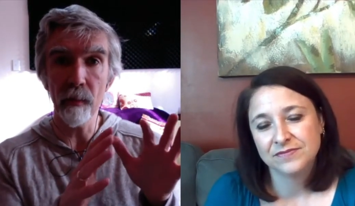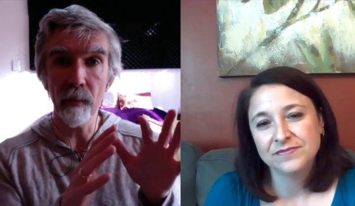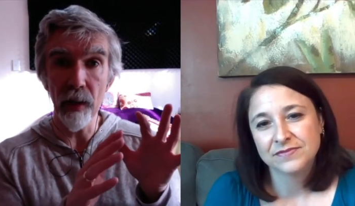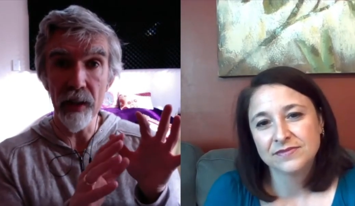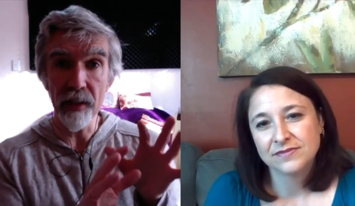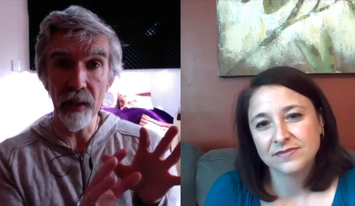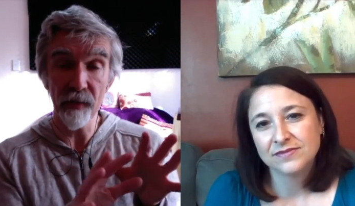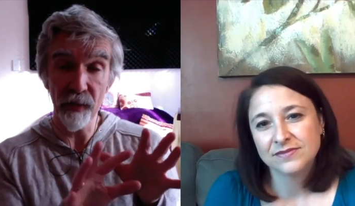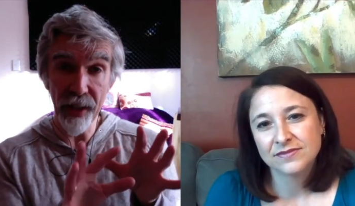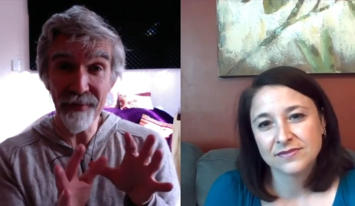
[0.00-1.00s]
Speaker 1: myself for
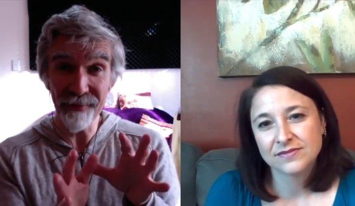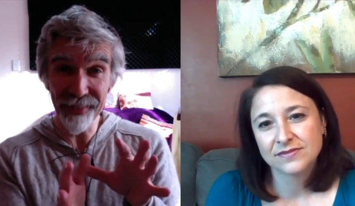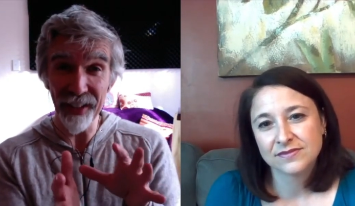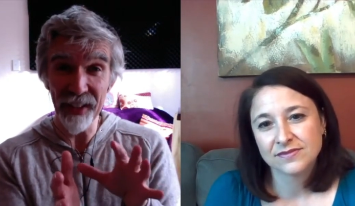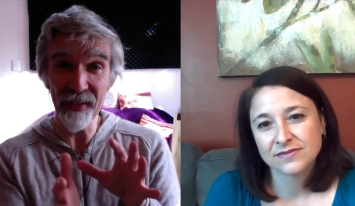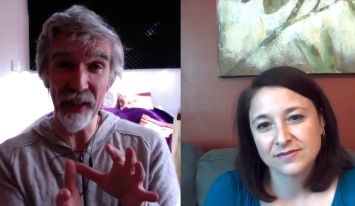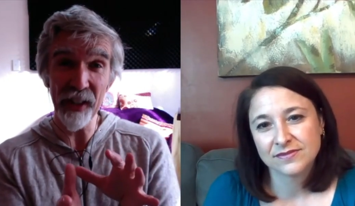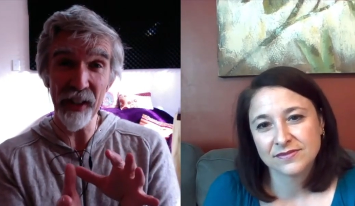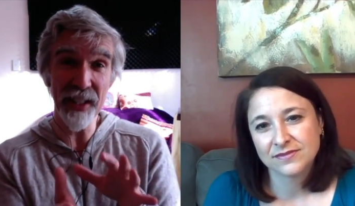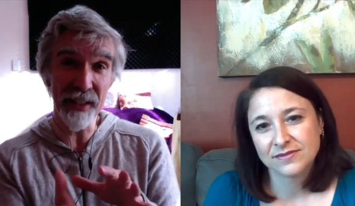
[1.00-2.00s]
that kind of very
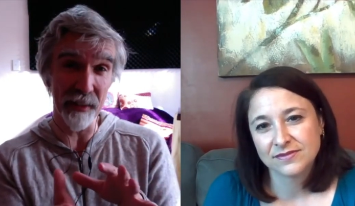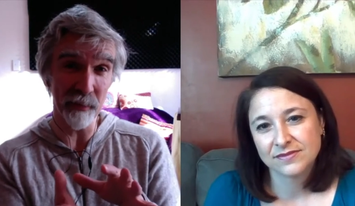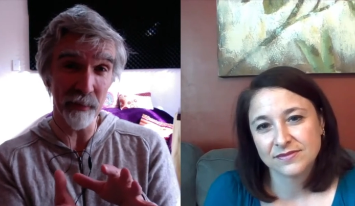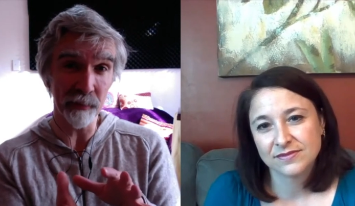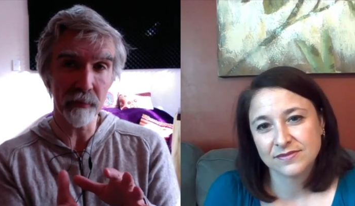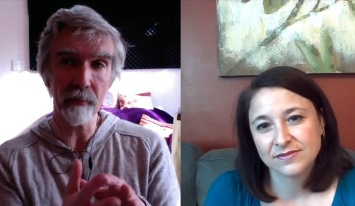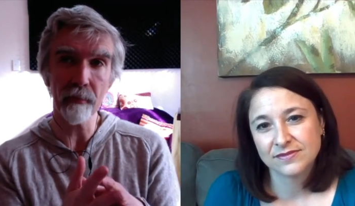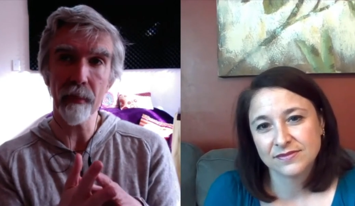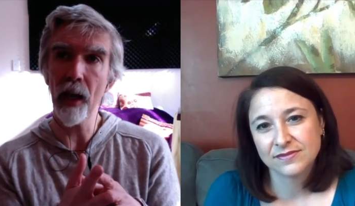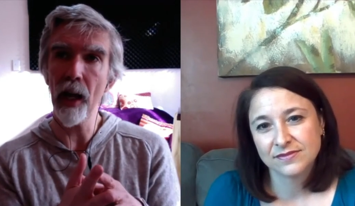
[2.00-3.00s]
reason
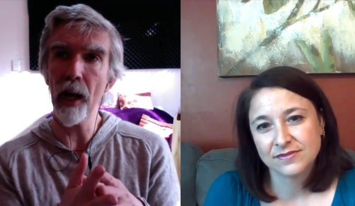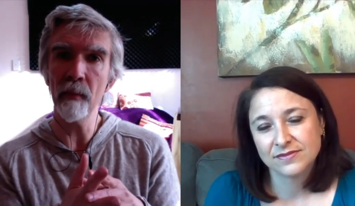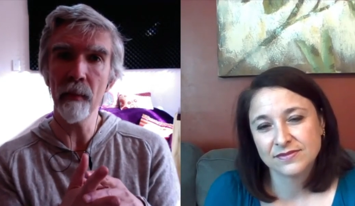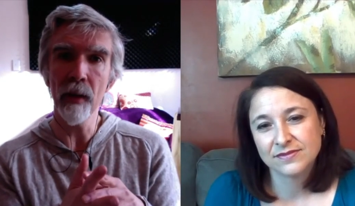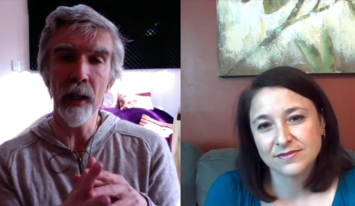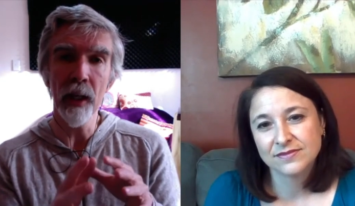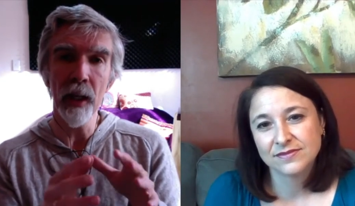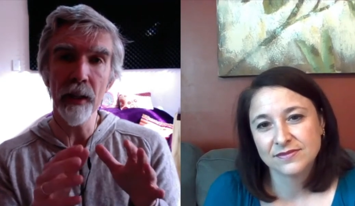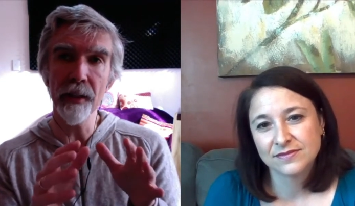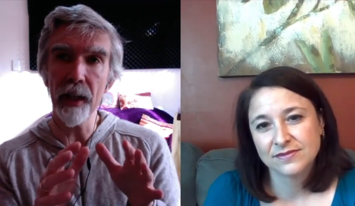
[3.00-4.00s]
um,
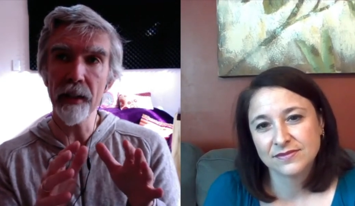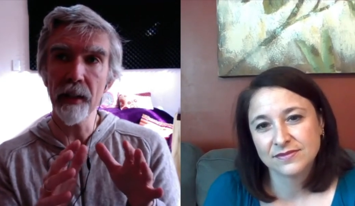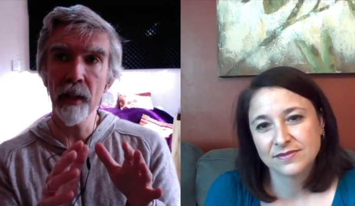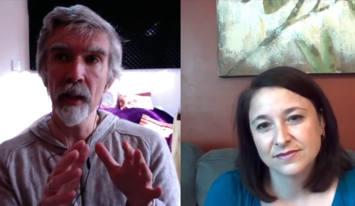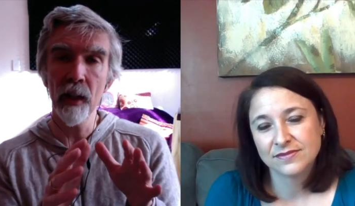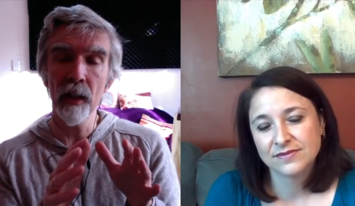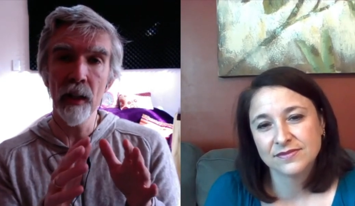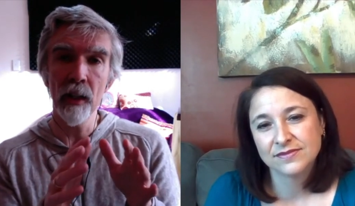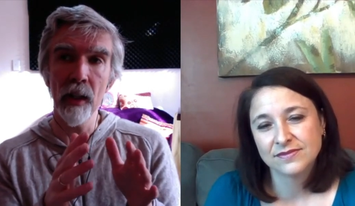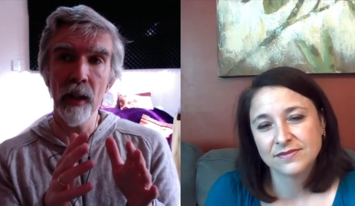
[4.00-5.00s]
that
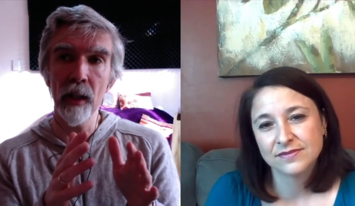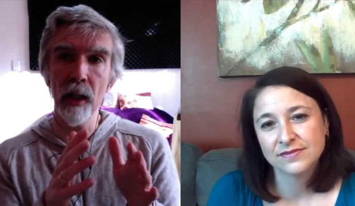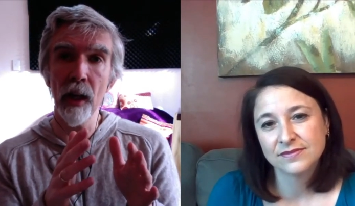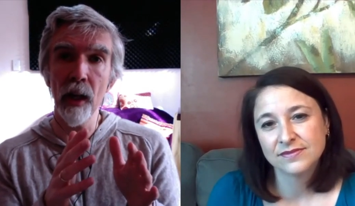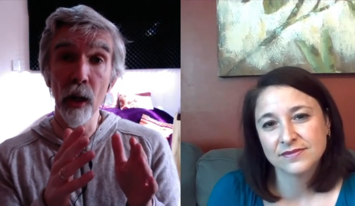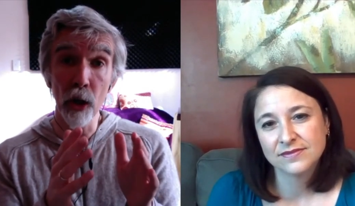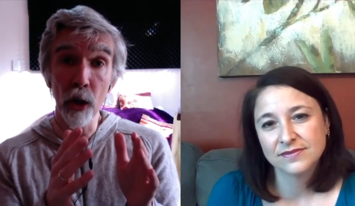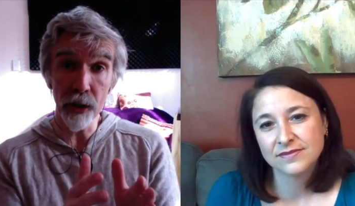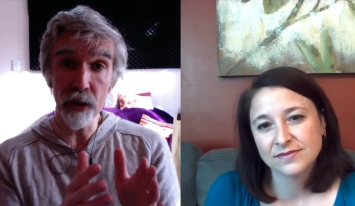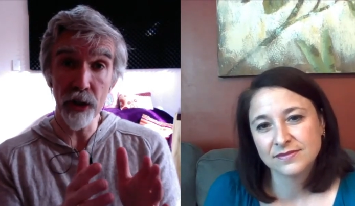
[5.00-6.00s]
a lot of
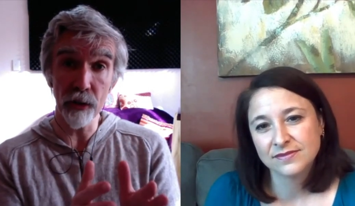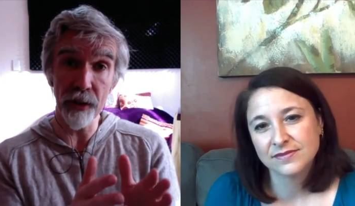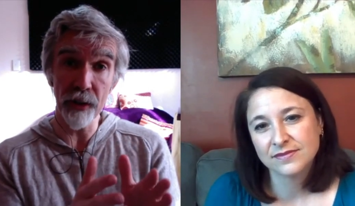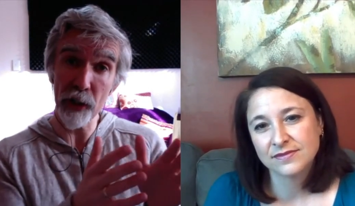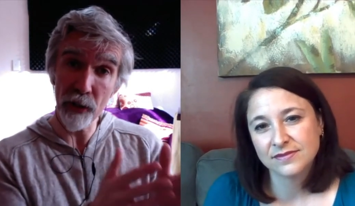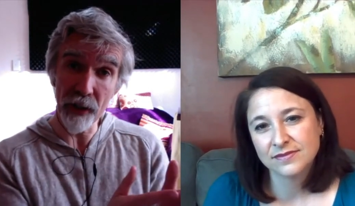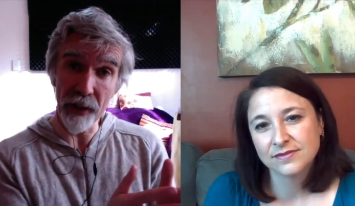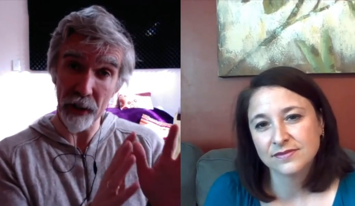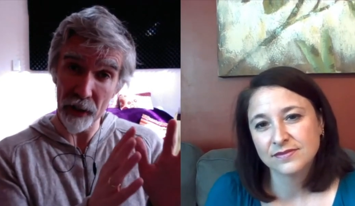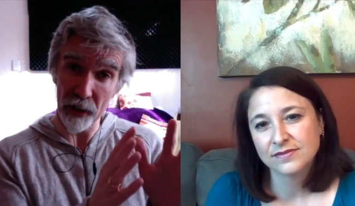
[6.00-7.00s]
the children that I used to teach,
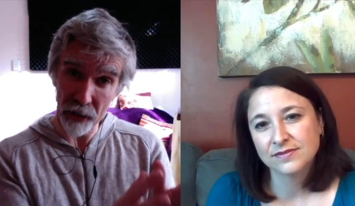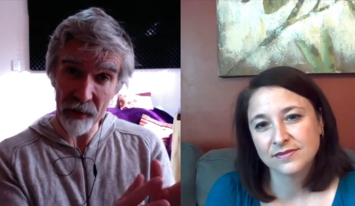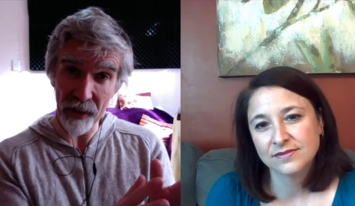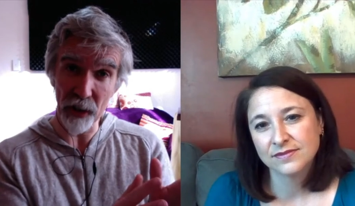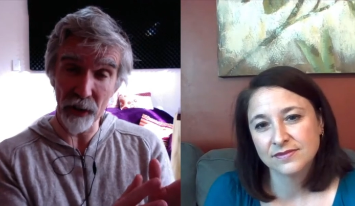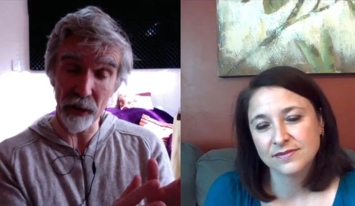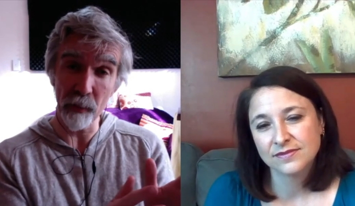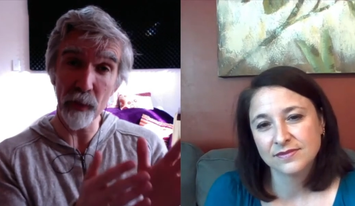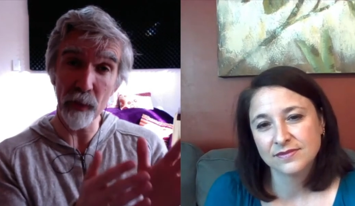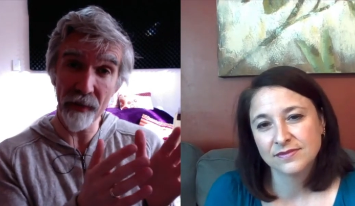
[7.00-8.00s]
I stopped teaching children because
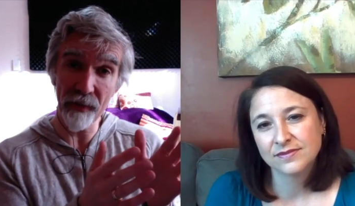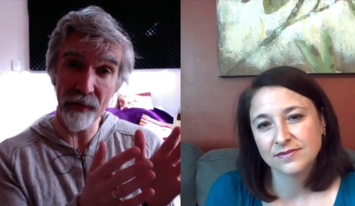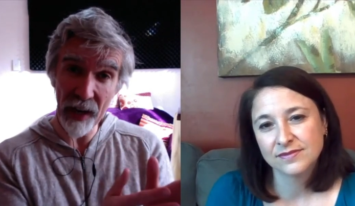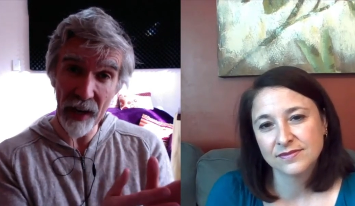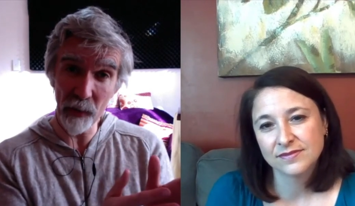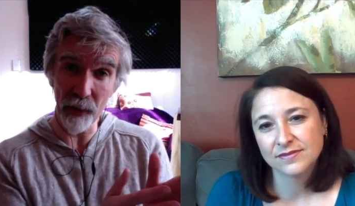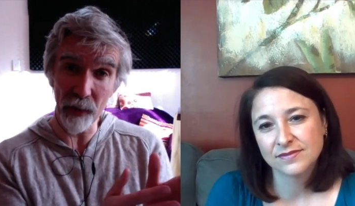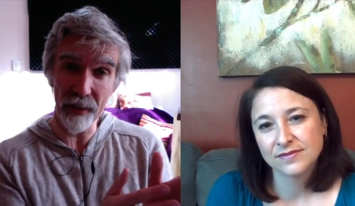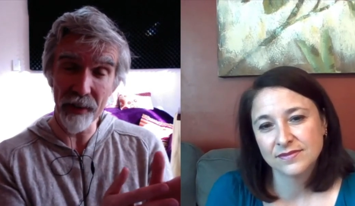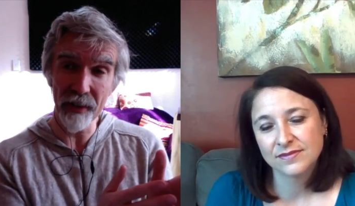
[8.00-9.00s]
what I found
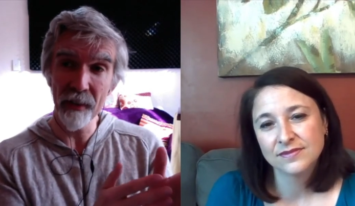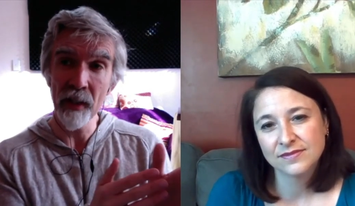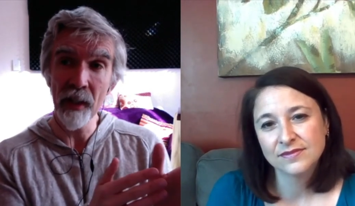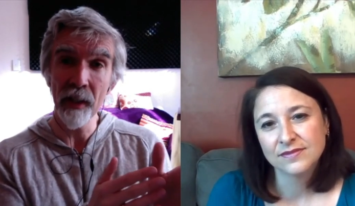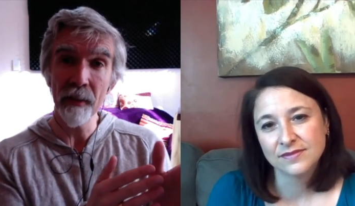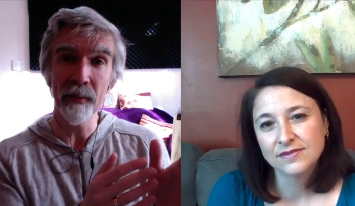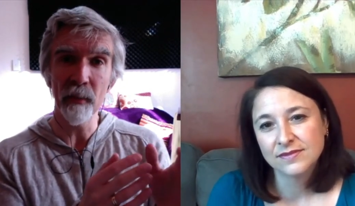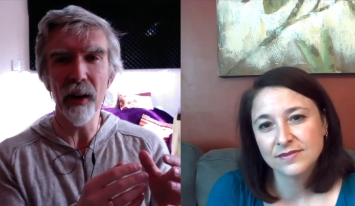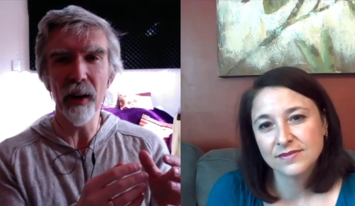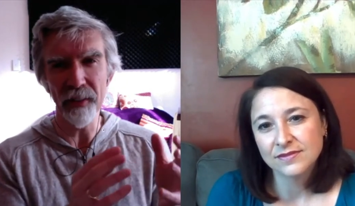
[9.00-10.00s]
was,
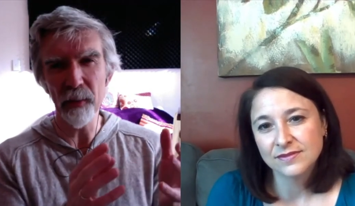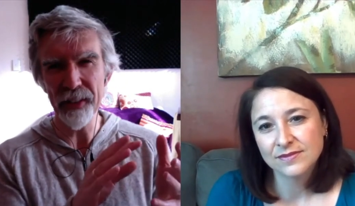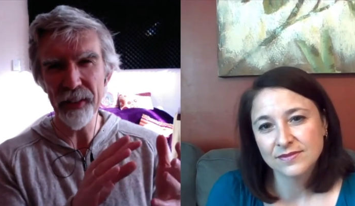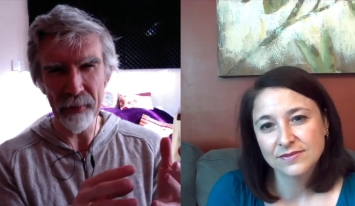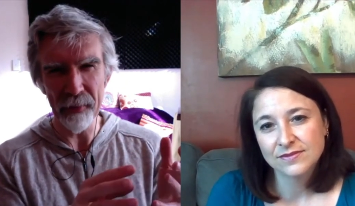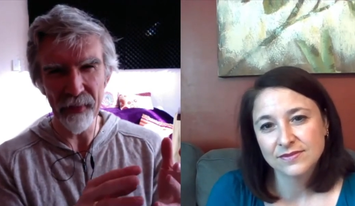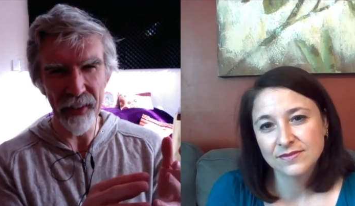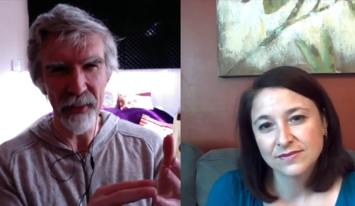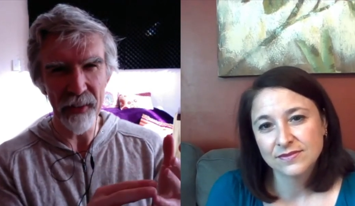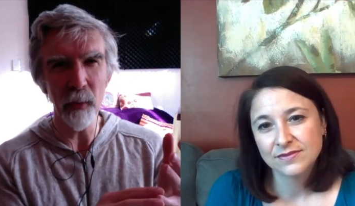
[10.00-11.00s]
well, there was a couple of
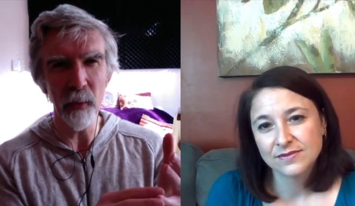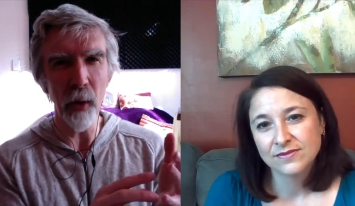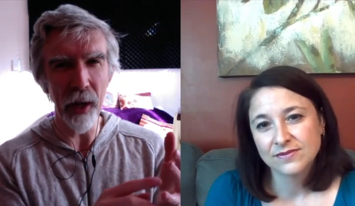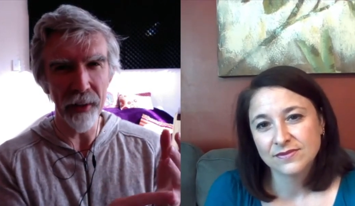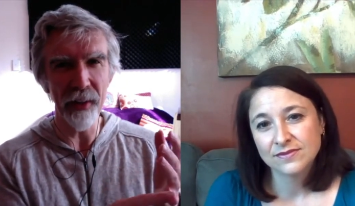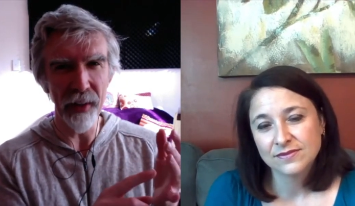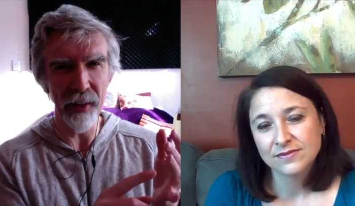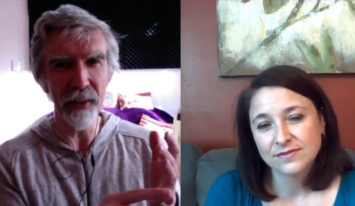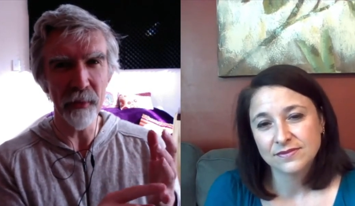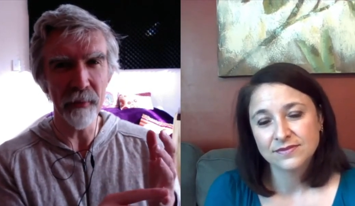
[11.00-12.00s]
things. One, I found that